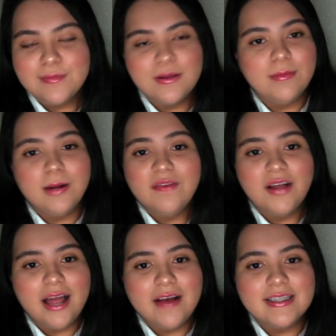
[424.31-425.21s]
but above all
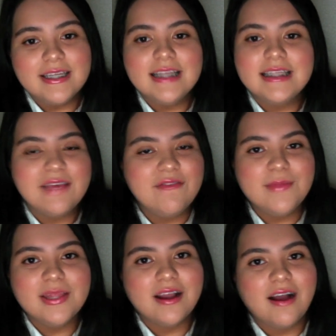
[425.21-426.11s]
else, it has given me
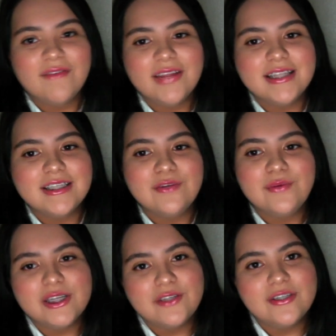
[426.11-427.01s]
the confidence to
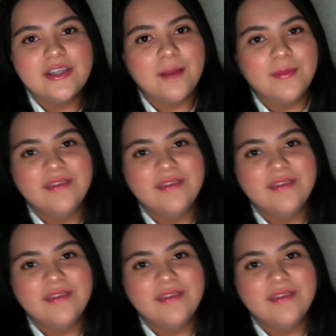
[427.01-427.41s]
work towards harmony